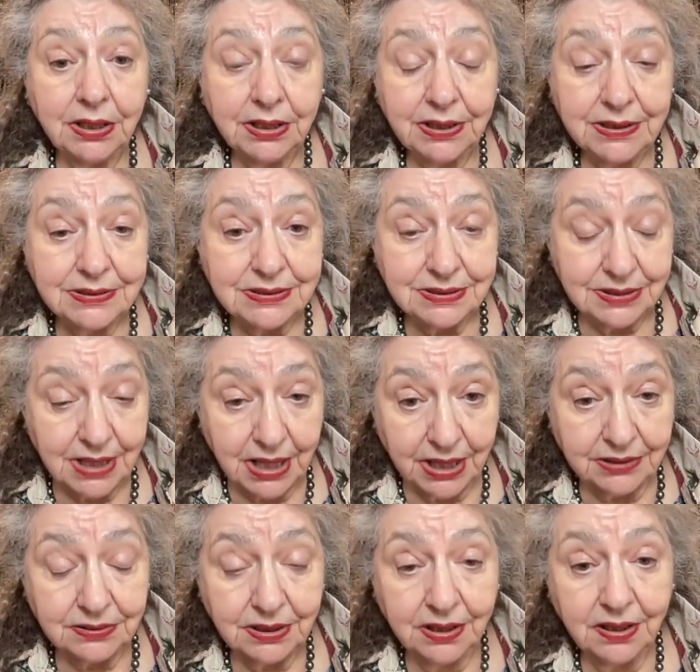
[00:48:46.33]
is
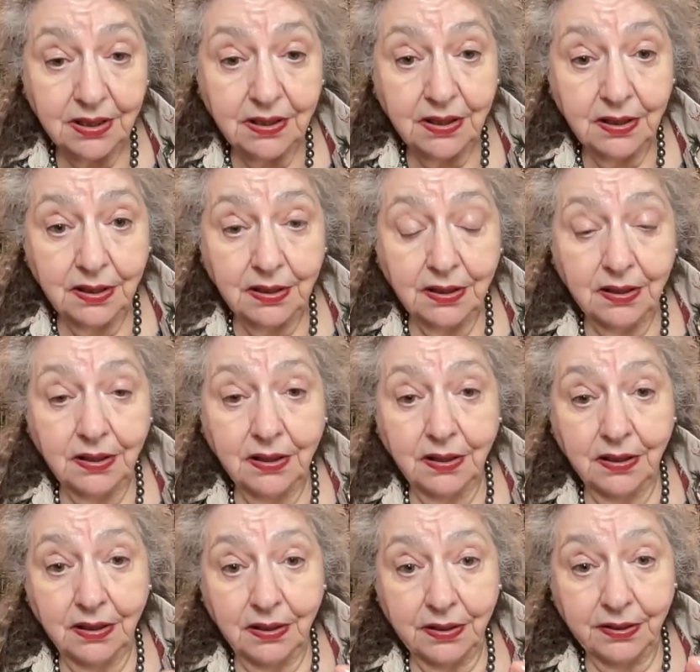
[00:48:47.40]
that
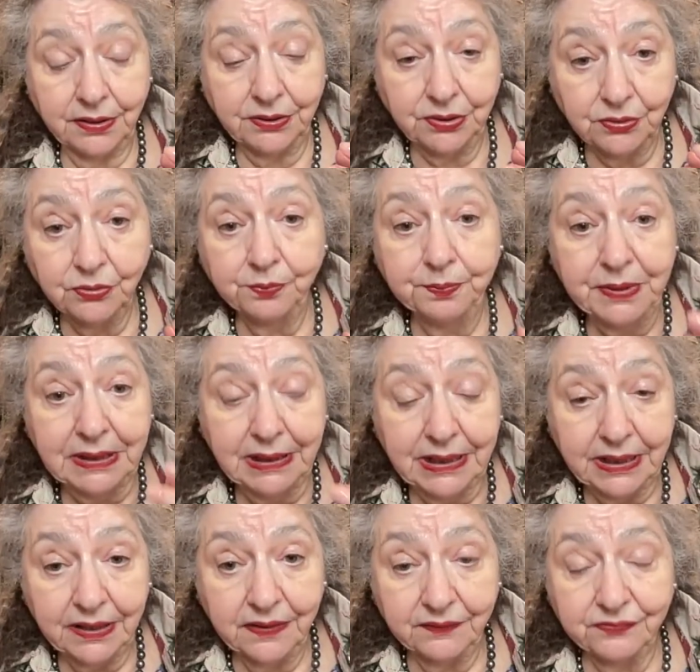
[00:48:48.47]
you
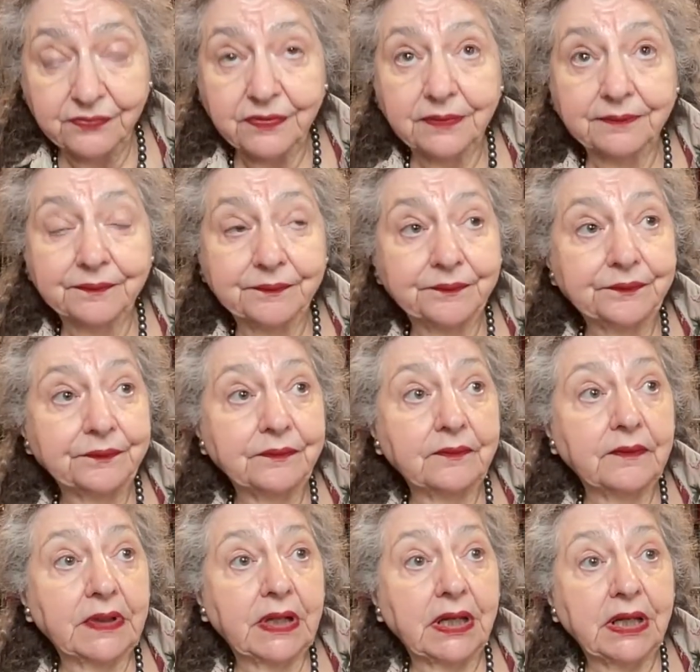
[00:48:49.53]
believe
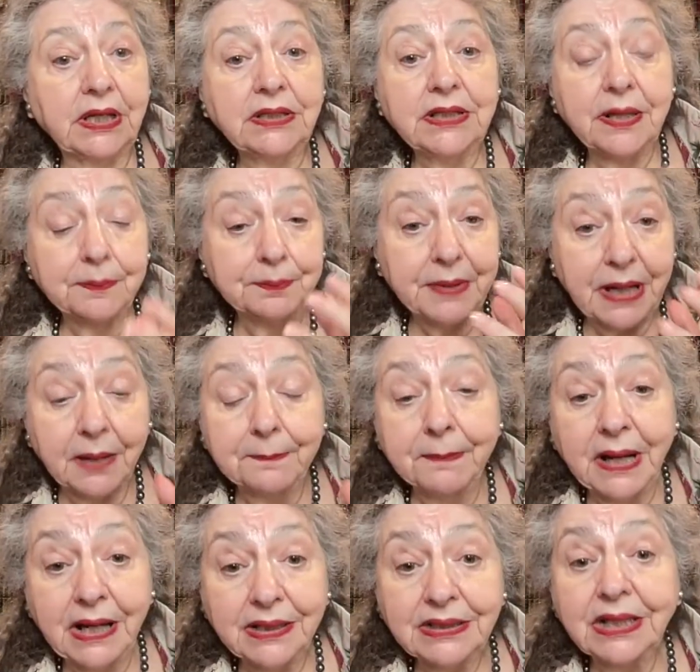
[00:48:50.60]
in a
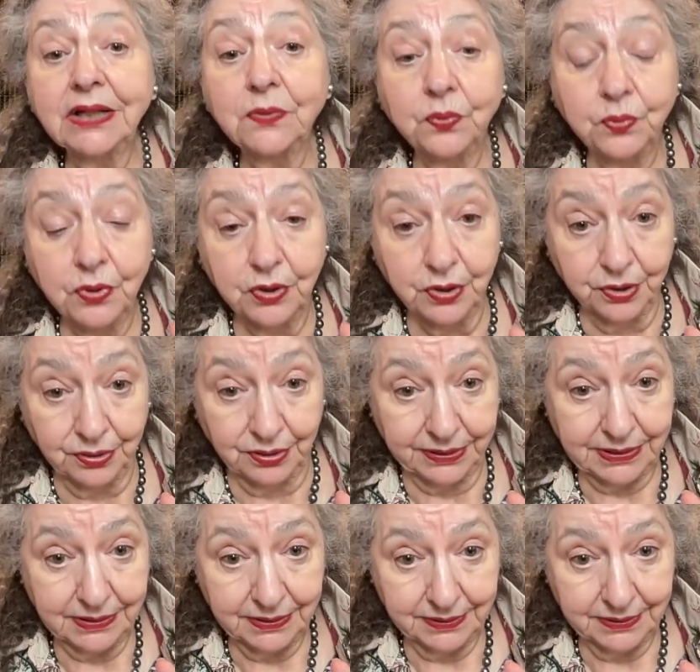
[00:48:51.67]
Brahmanic world.